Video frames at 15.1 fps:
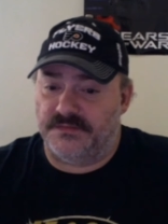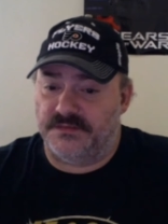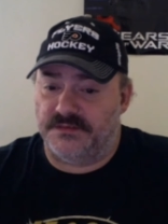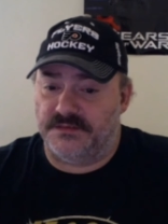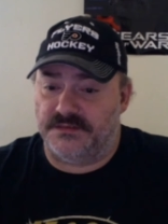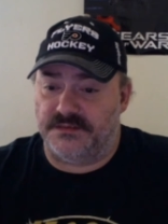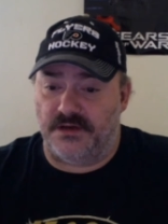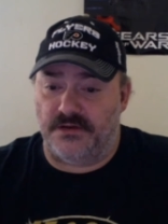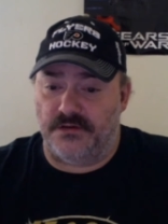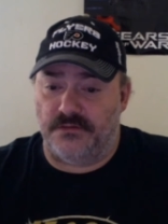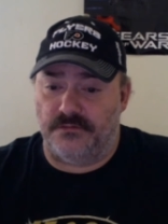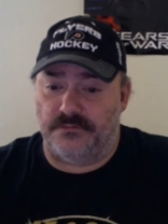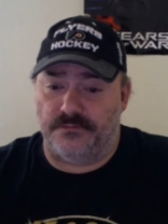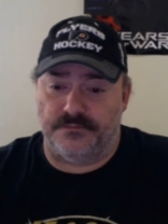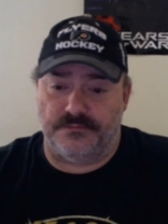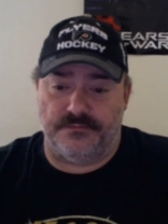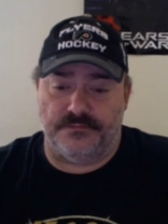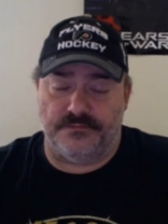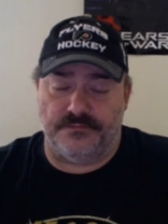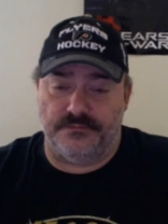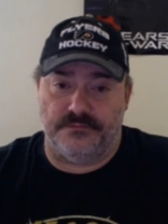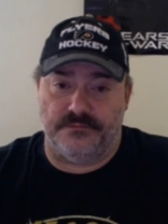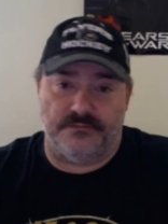So
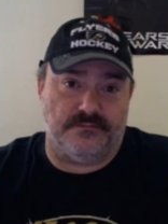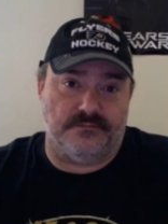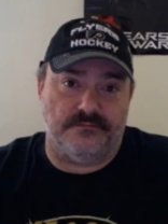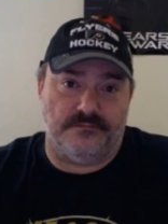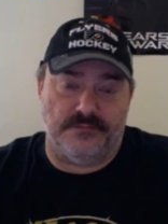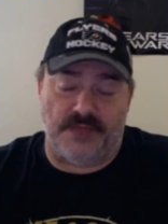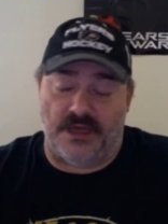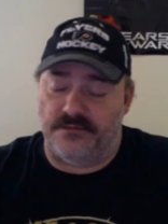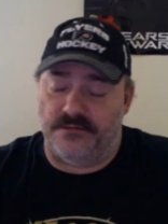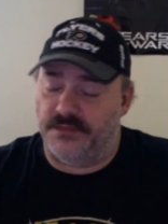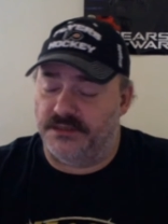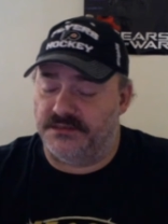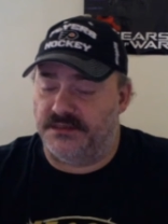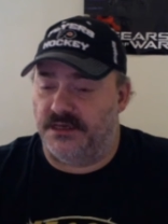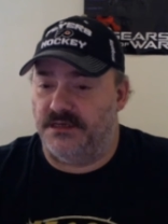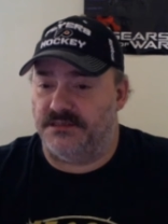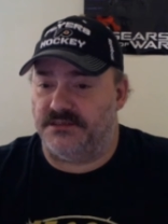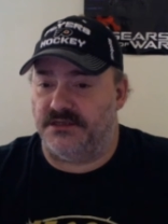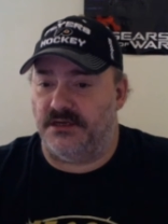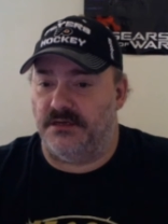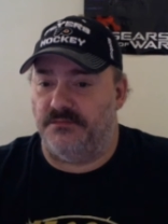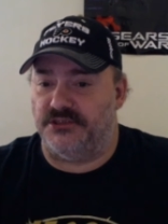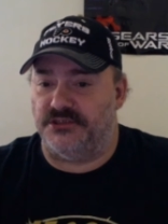yeah, it's it's
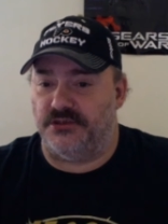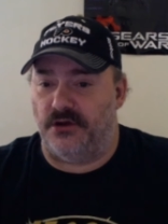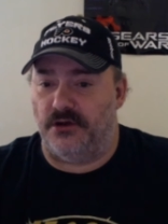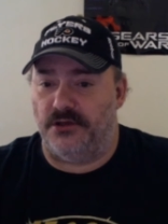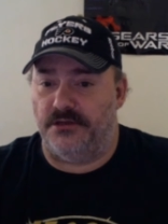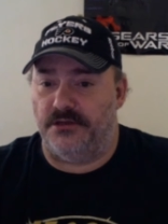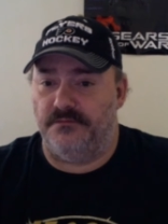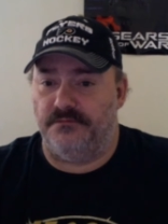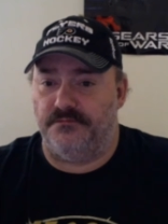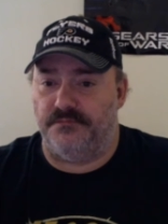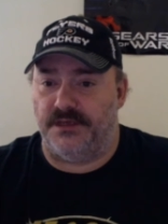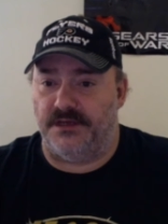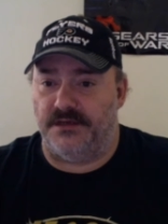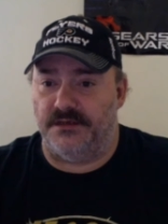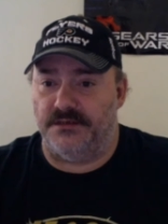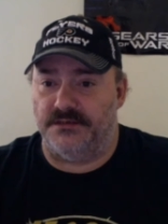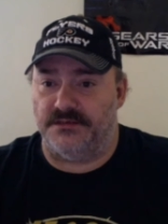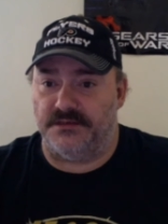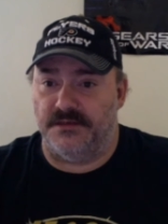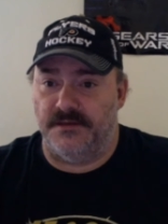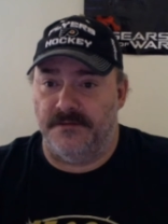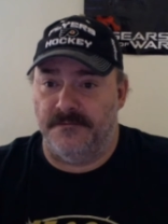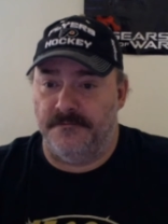going to be Charlotte
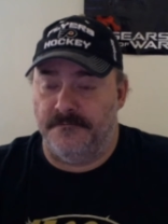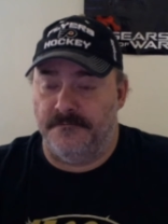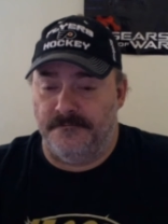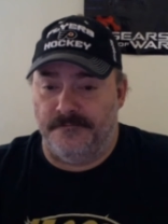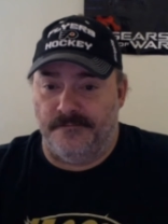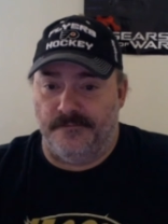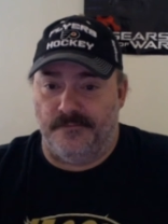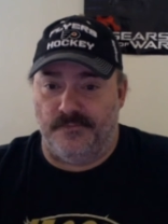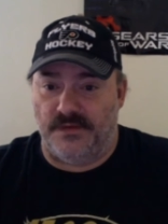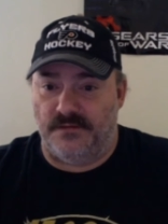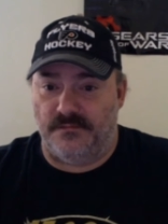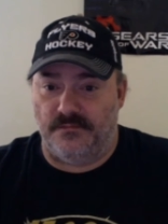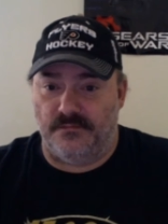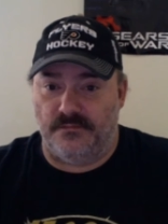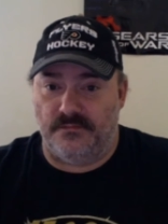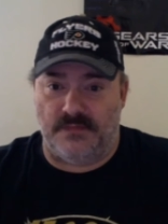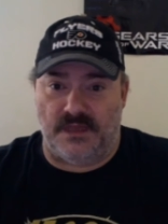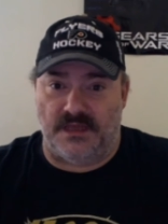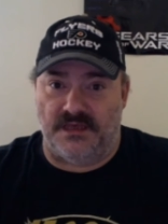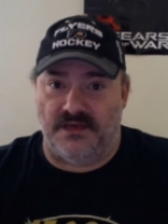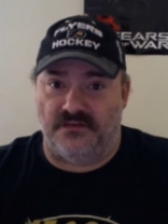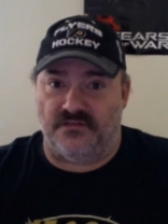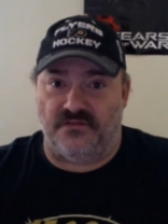because they
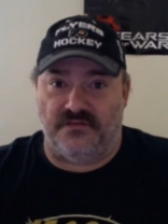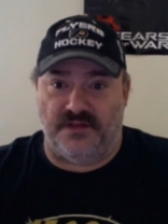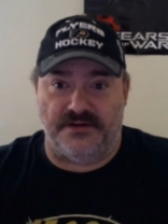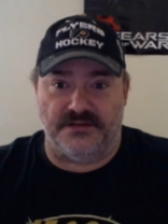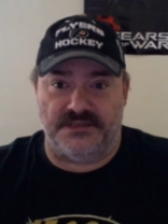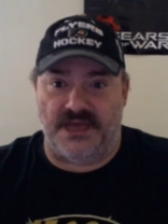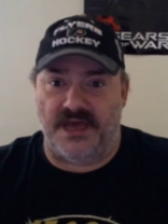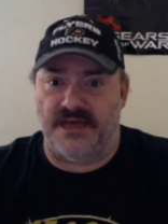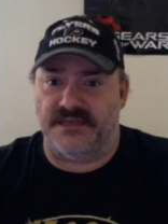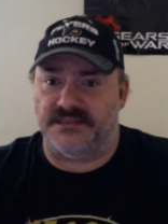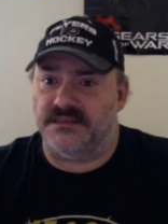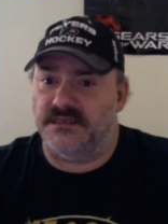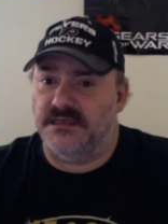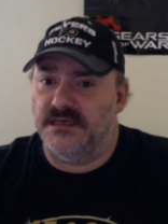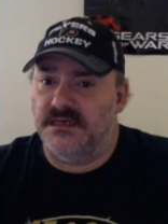kiss Flair's ass.